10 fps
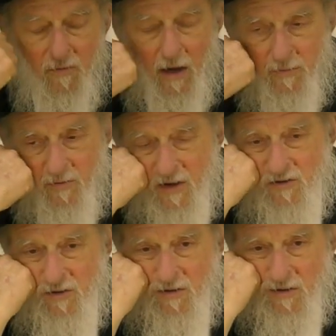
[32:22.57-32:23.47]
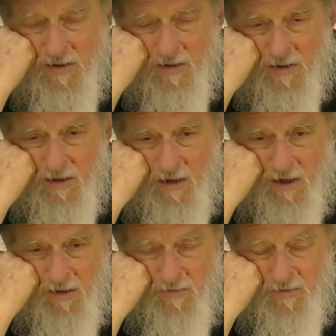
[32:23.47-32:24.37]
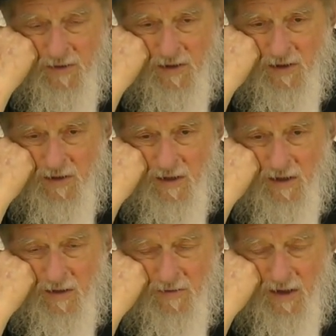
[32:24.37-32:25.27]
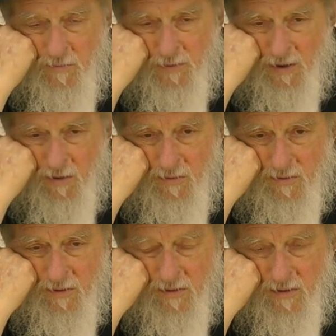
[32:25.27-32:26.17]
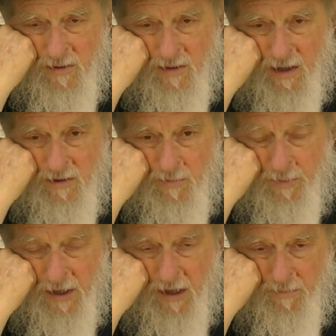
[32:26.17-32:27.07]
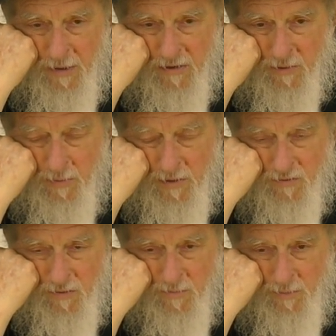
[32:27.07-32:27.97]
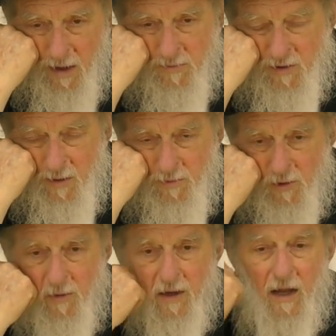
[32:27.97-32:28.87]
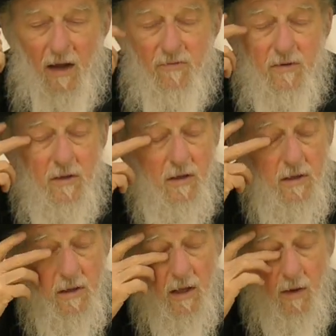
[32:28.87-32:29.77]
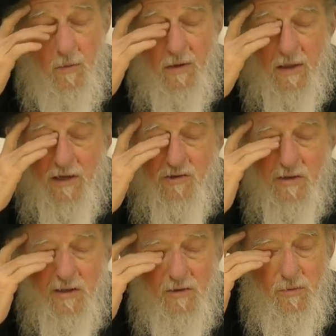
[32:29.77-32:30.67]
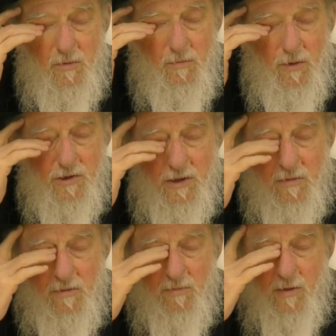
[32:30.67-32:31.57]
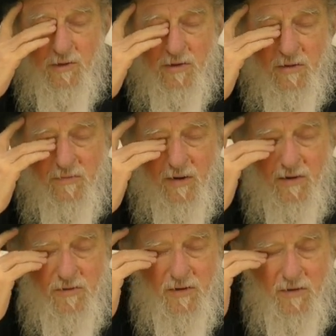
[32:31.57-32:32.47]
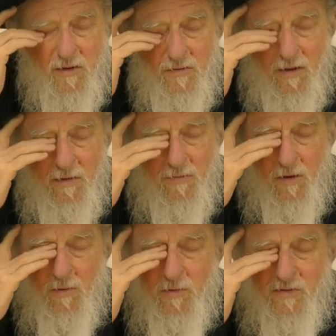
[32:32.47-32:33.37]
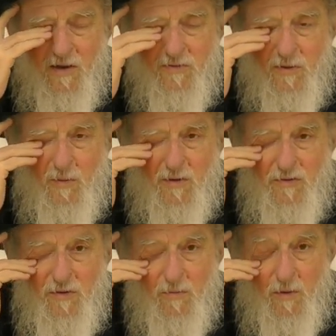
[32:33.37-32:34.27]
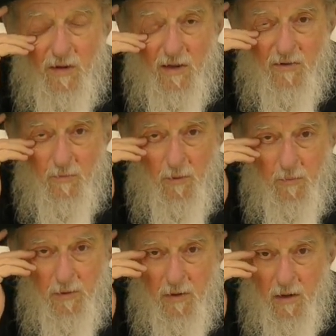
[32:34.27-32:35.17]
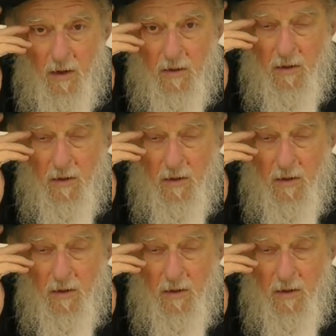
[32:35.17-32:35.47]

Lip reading: observation of the embryo and to pick up possibly certain problems the embryo might have and whether that should lead to an abortion. Rav Moshe Feinstein, Zechutzal Levrach, was asked a question whether that's appropriate or not.